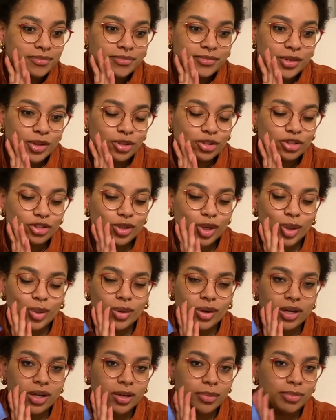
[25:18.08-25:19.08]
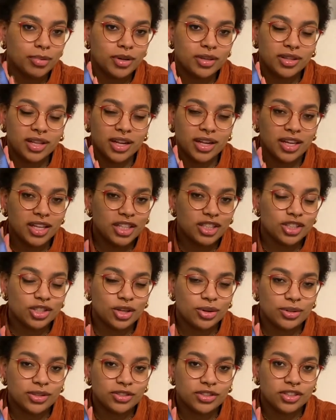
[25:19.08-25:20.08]
Also a book that needs
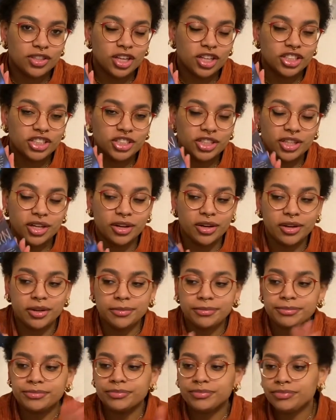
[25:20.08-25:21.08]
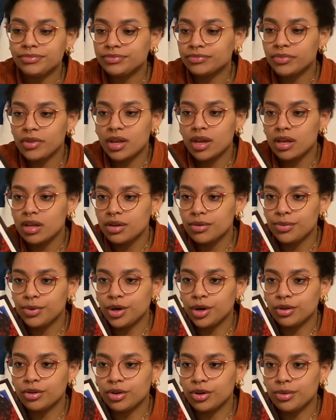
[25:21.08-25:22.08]
no introduction. We
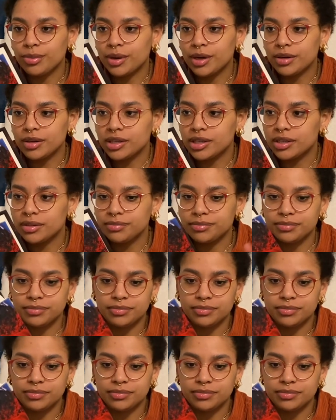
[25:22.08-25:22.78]
all know about it.